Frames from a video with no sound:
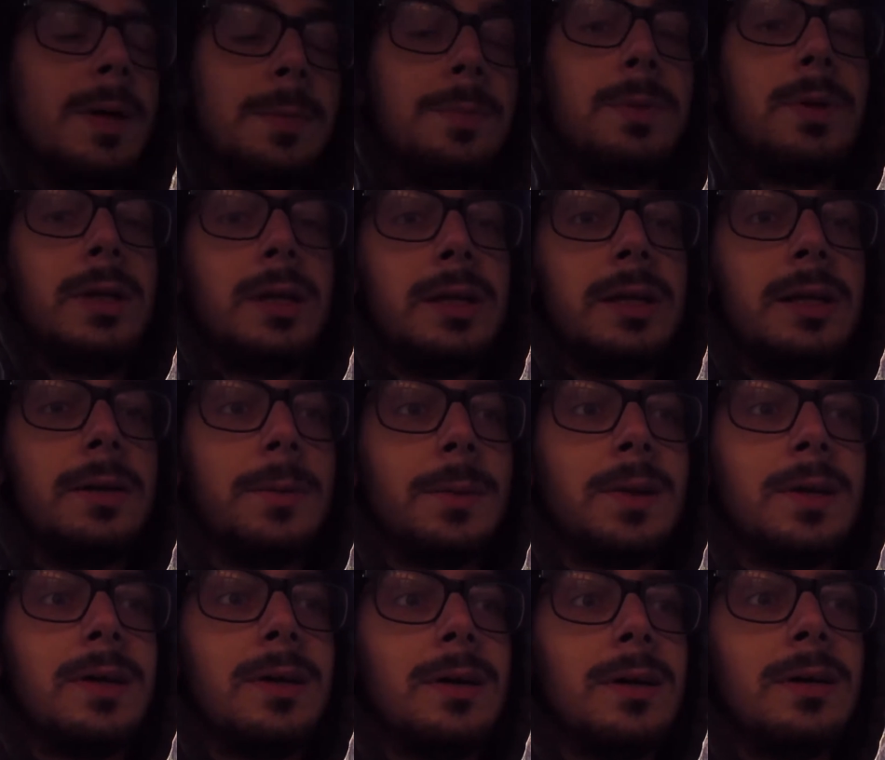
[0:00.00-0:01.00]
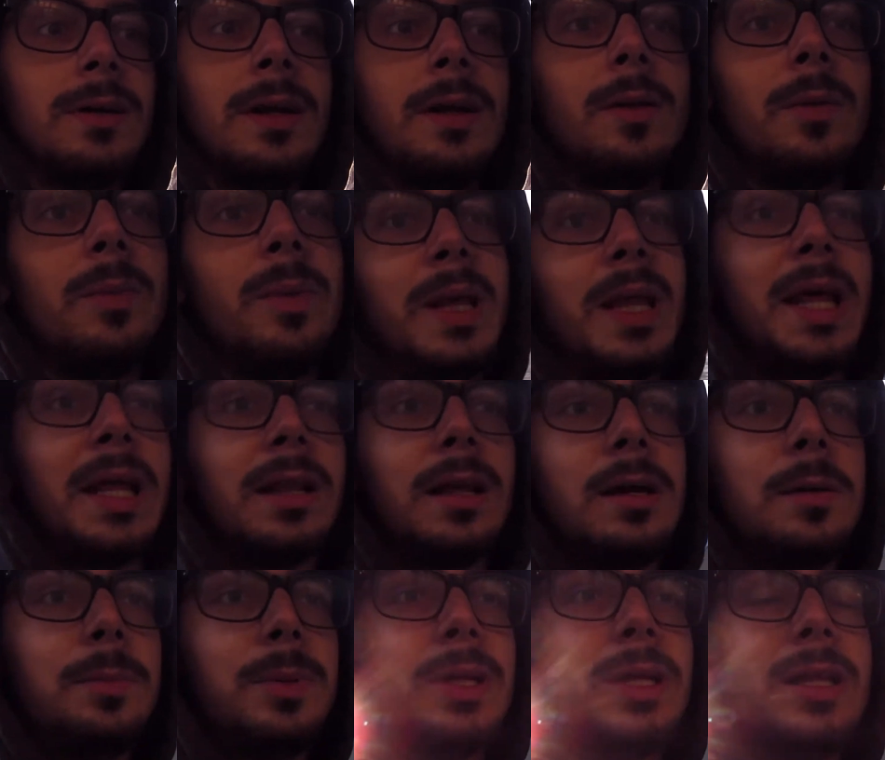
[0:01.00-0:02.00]
completely done with the car. That would be like the
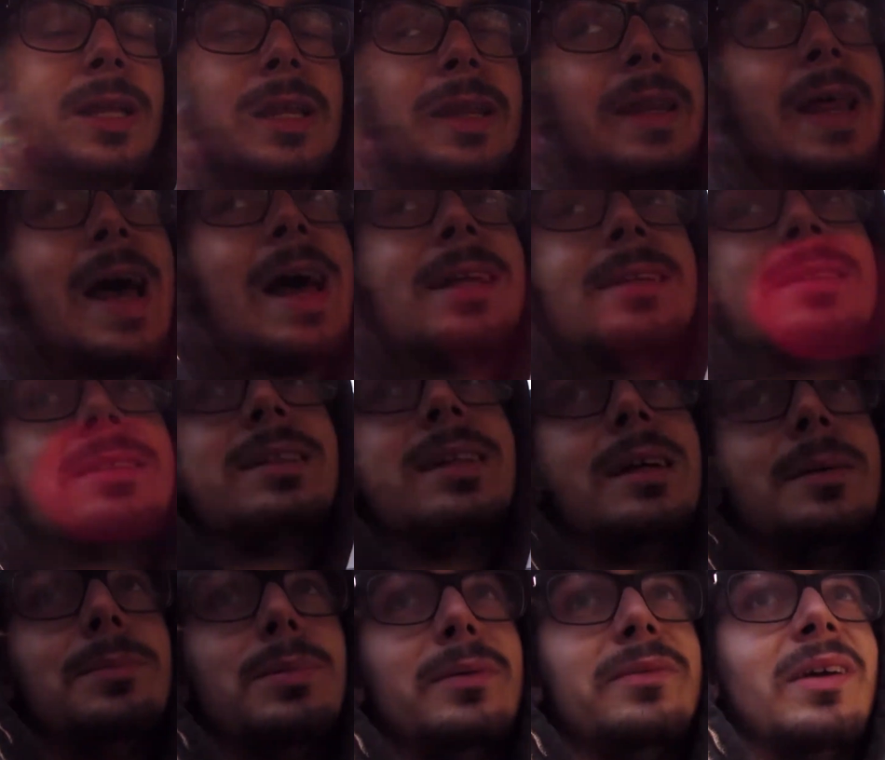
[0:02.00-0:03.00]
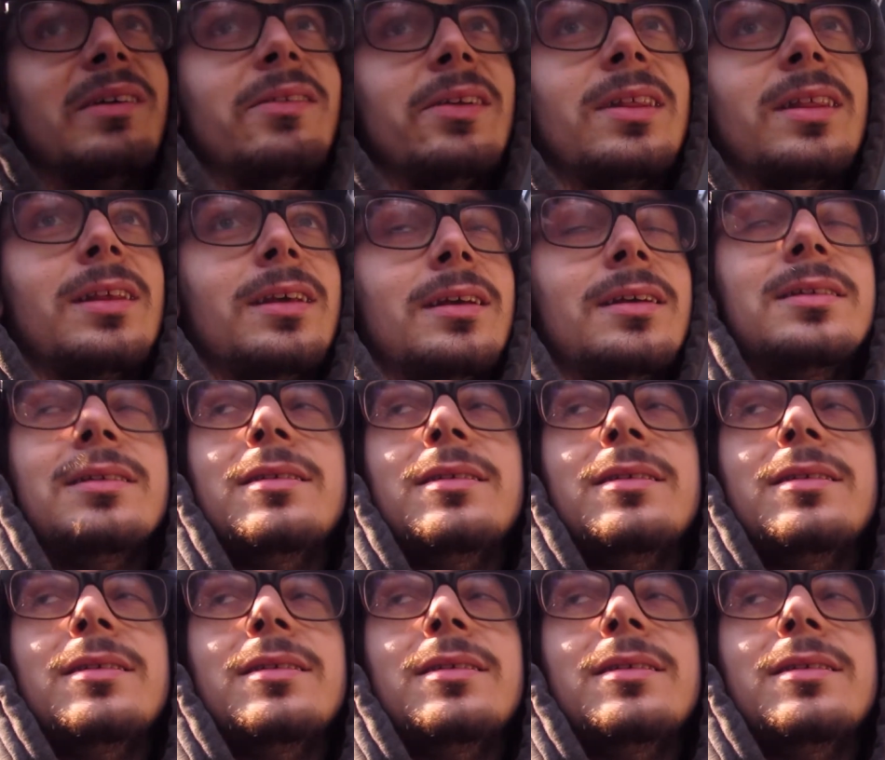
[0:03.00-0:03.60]
completely last step of everything.